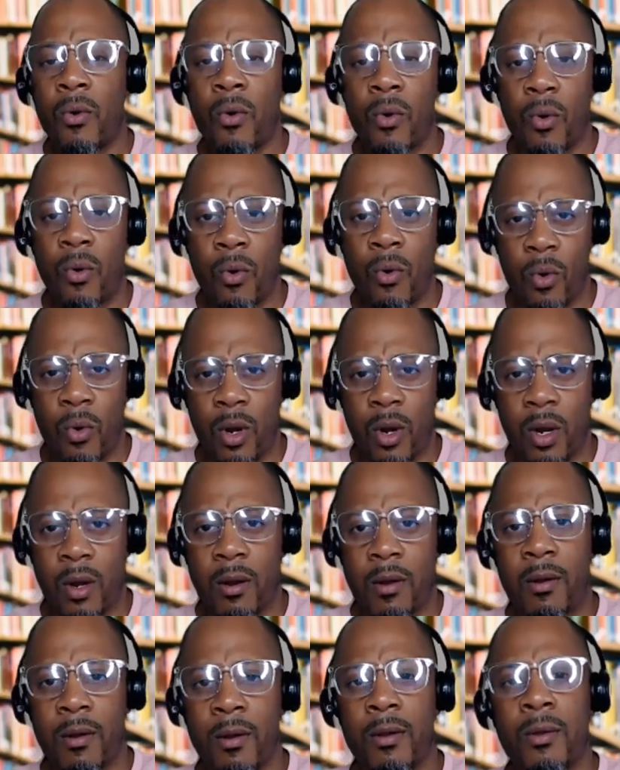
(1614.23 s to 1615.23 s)
or
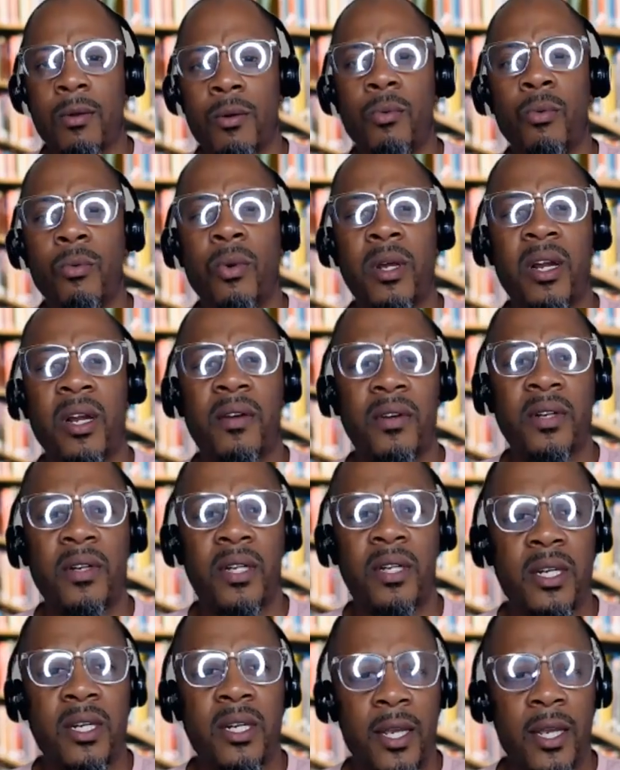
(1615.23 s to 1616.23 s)
whatever
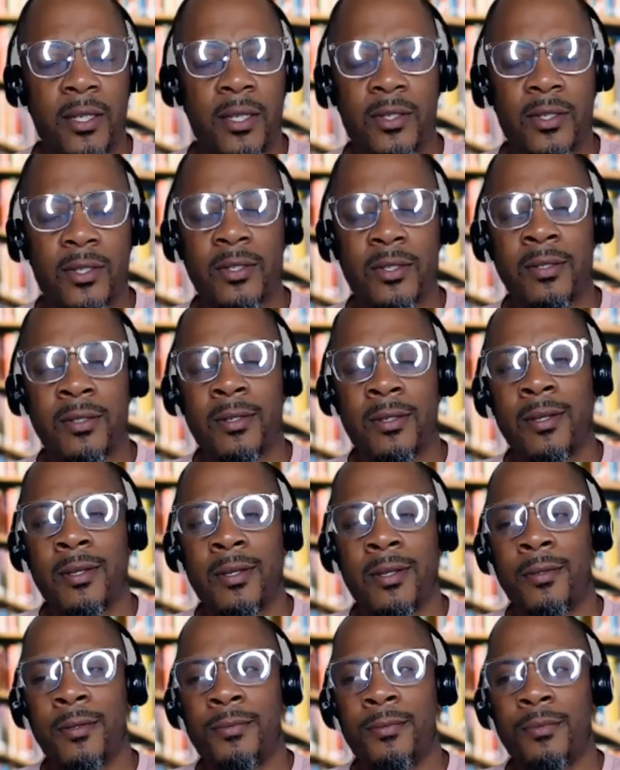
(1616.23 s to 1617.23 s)
the next
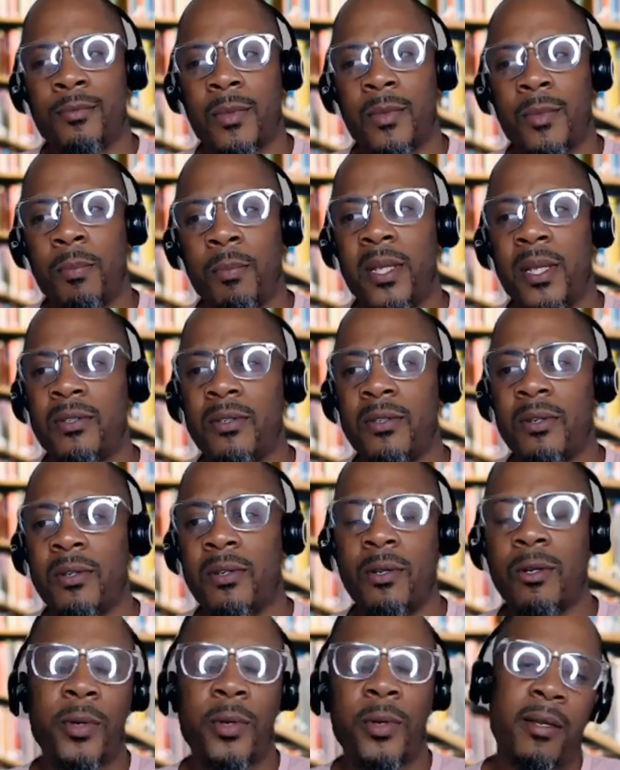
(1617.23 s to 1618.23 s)
piece of
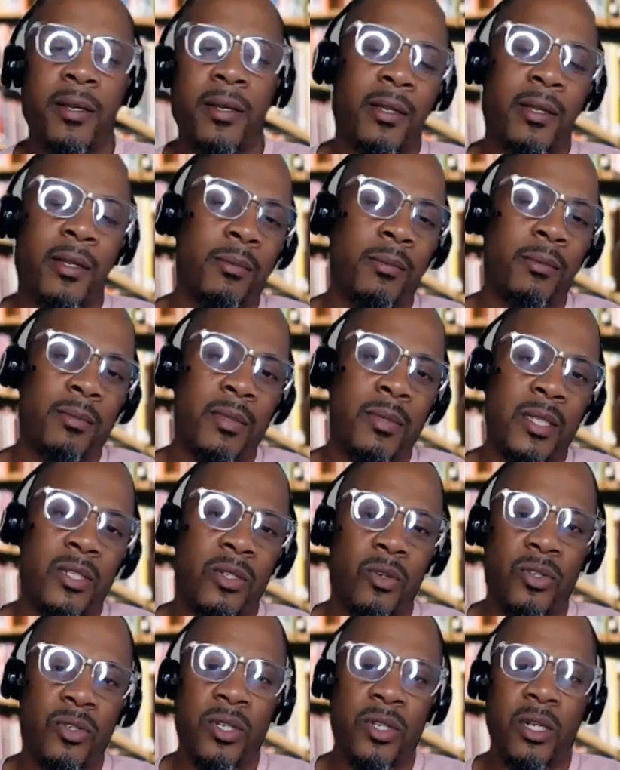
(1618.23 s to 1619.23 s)
curriculum
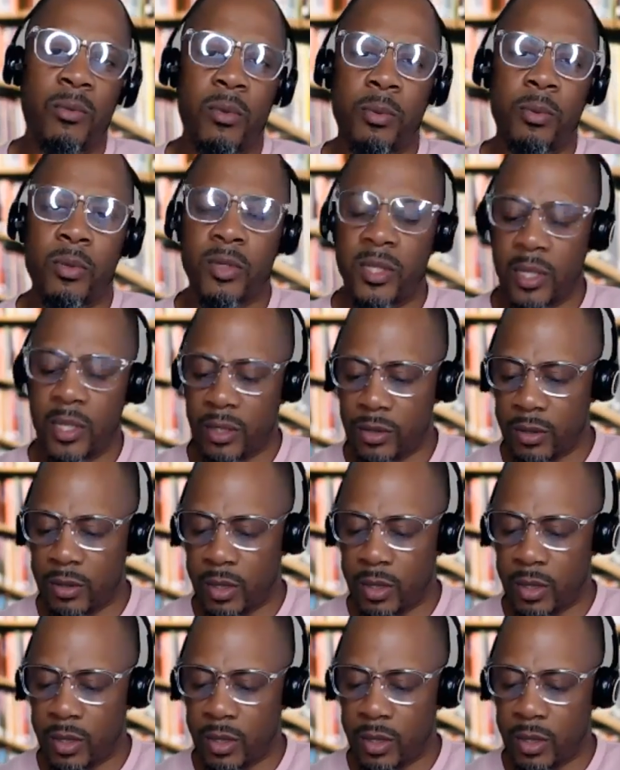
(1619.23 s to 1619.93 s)
associated with potential